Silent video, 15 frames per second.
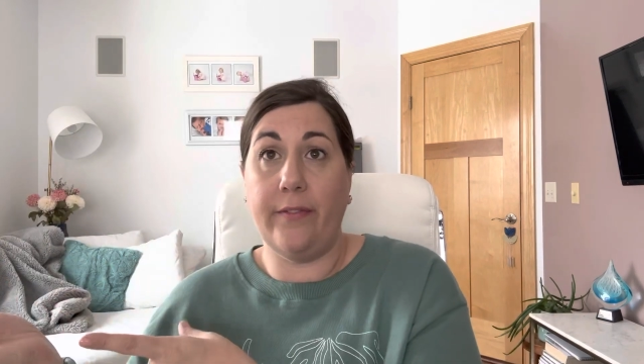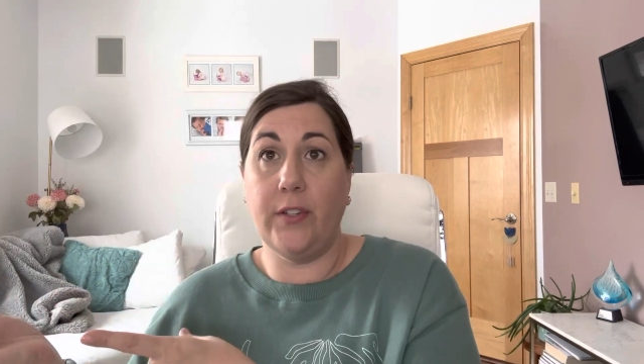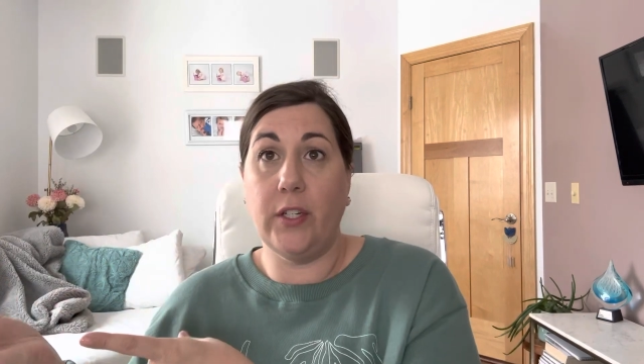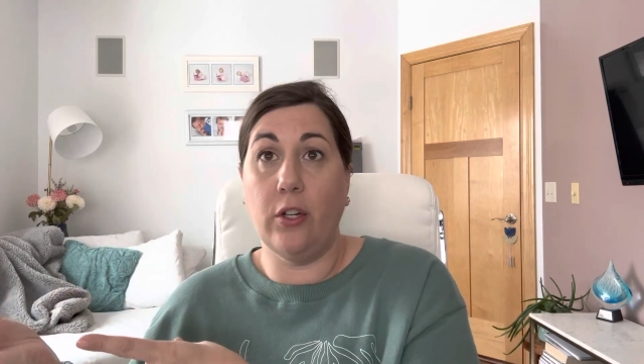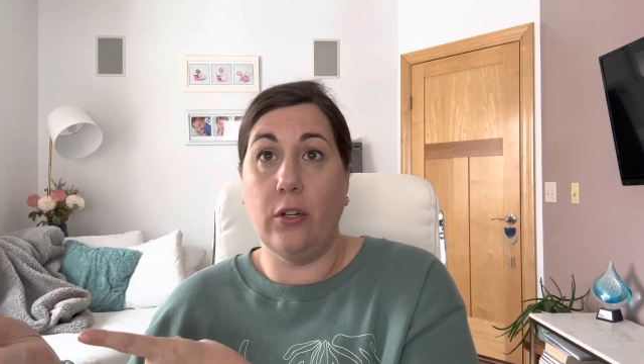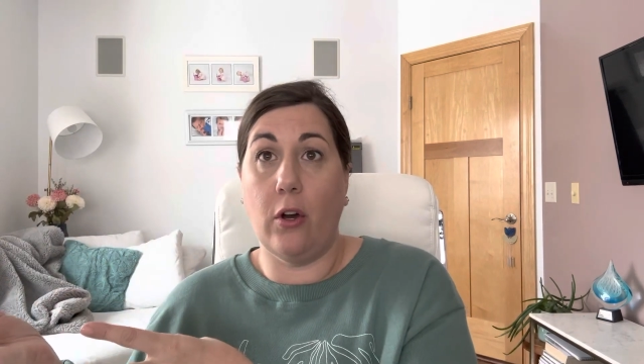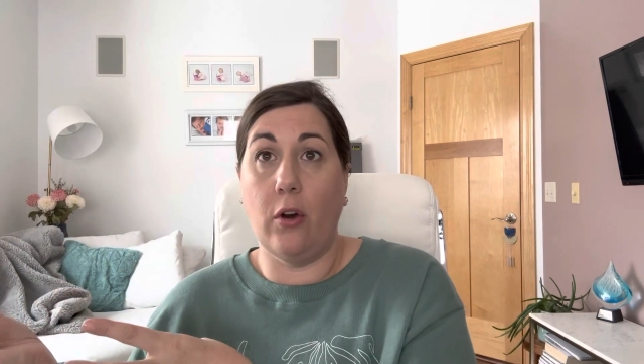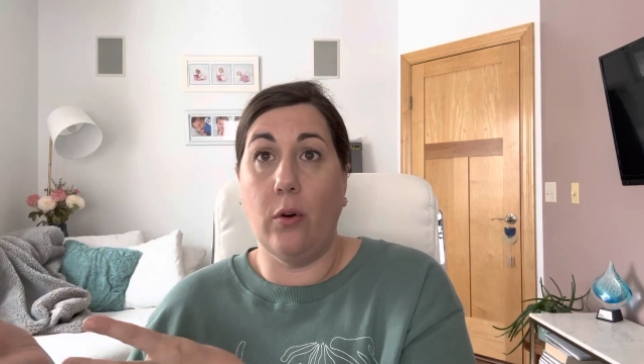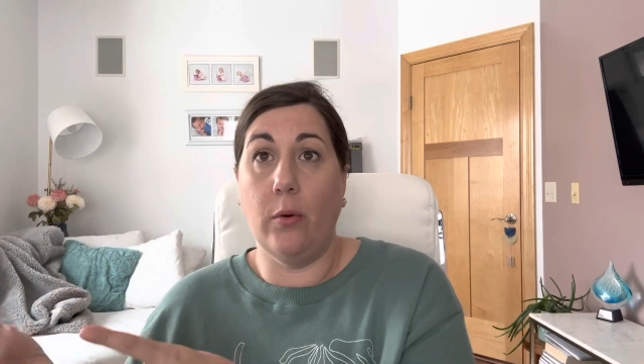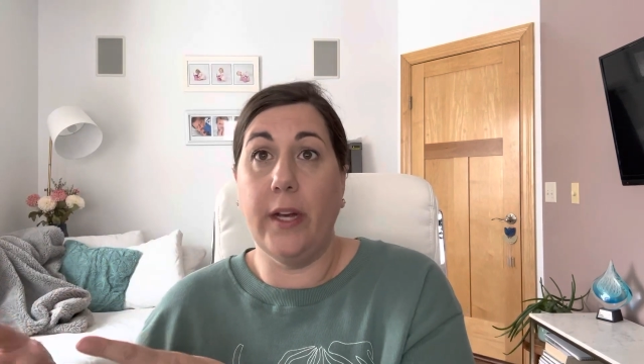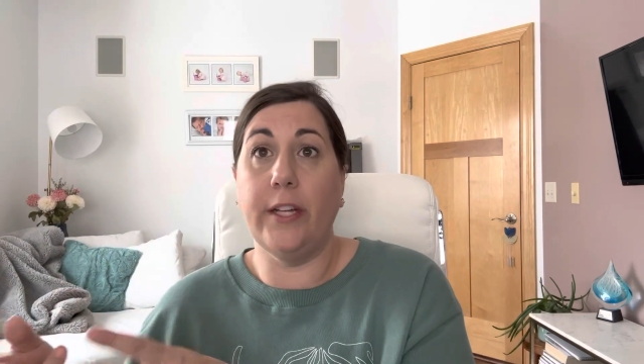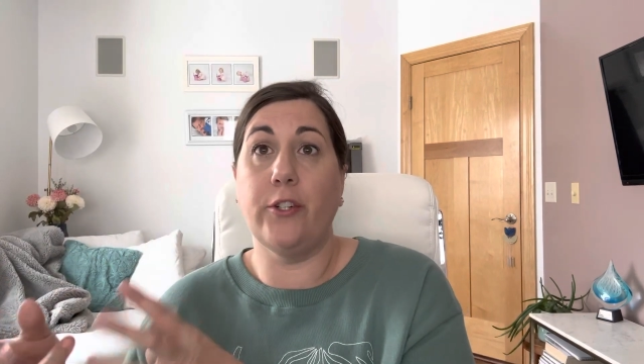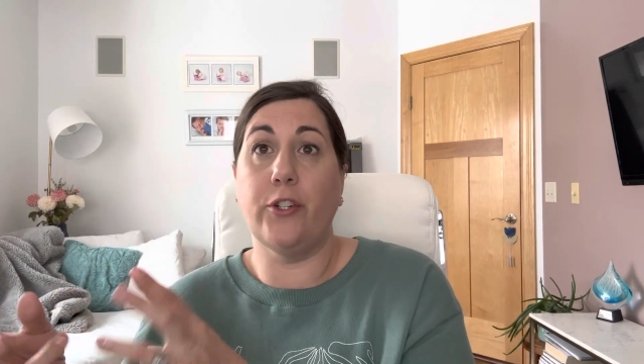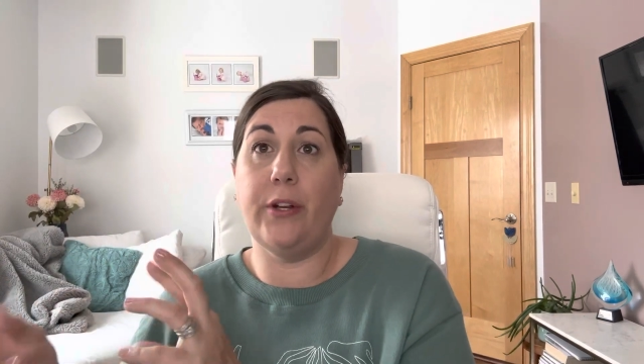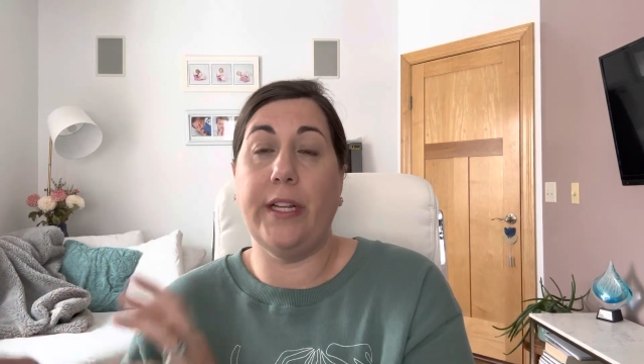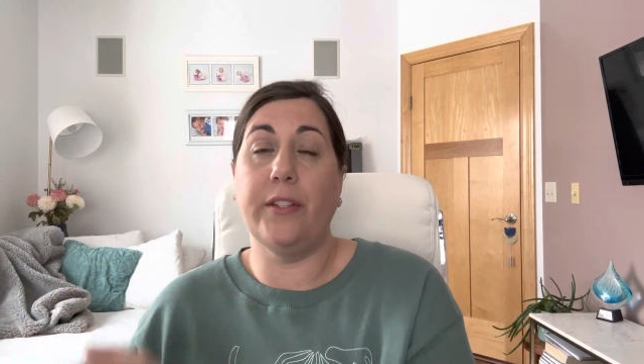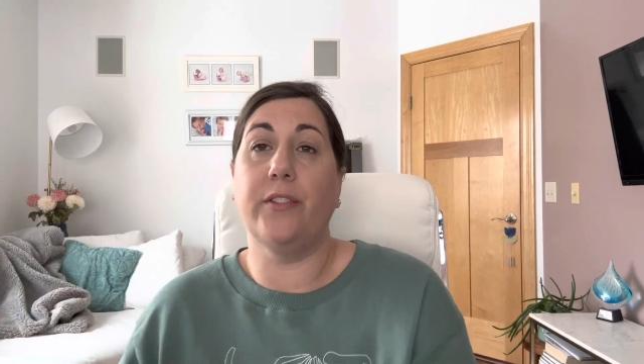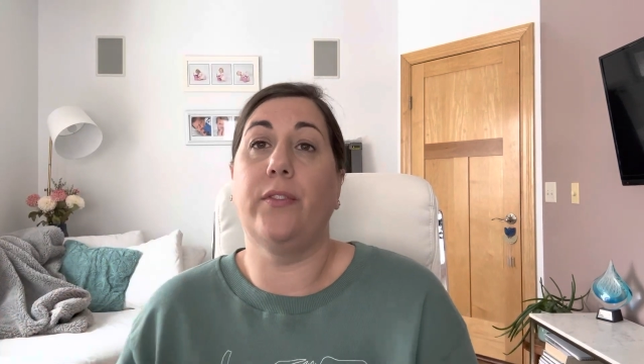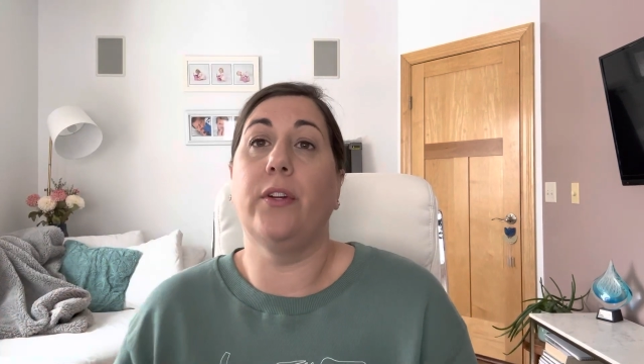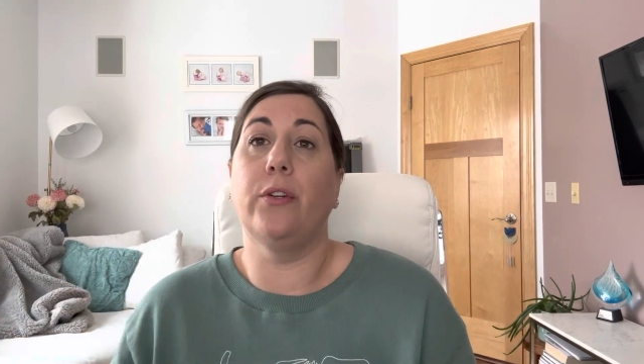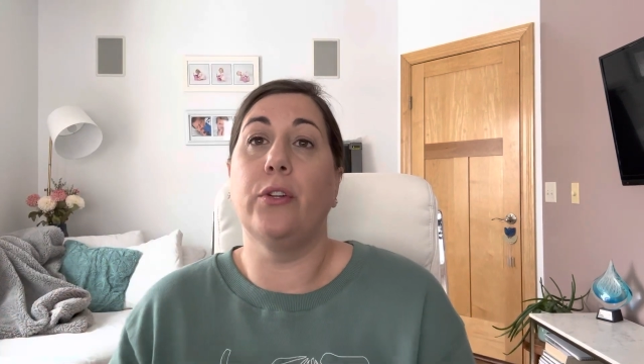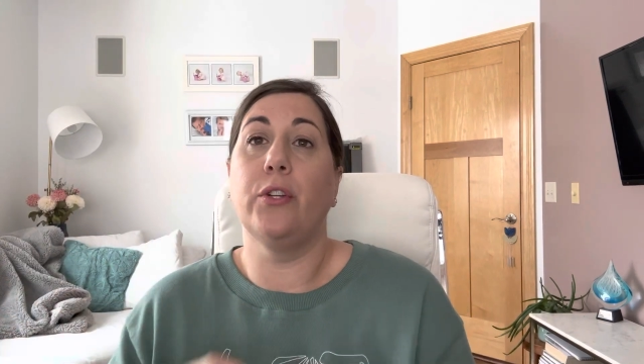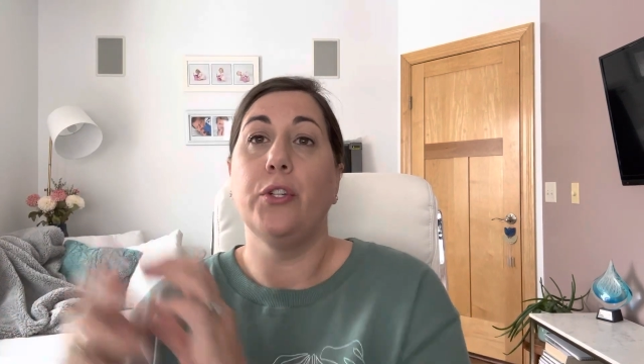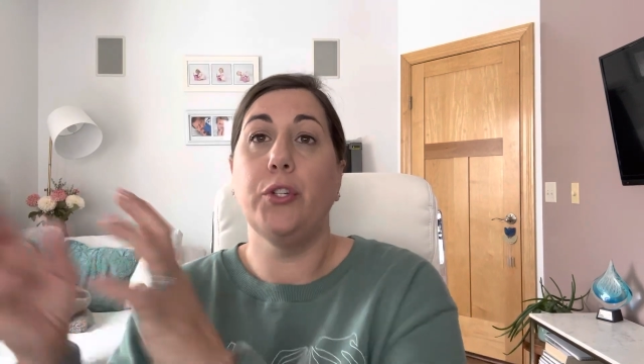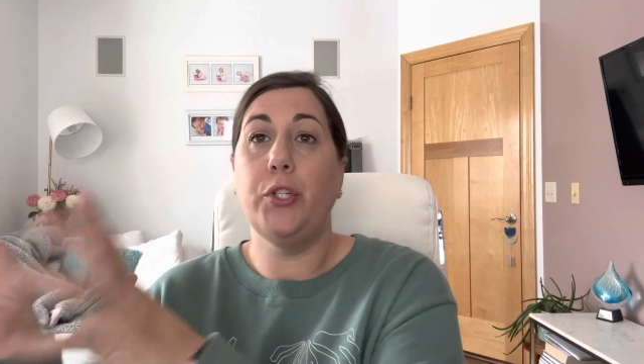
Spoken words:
to go and transfer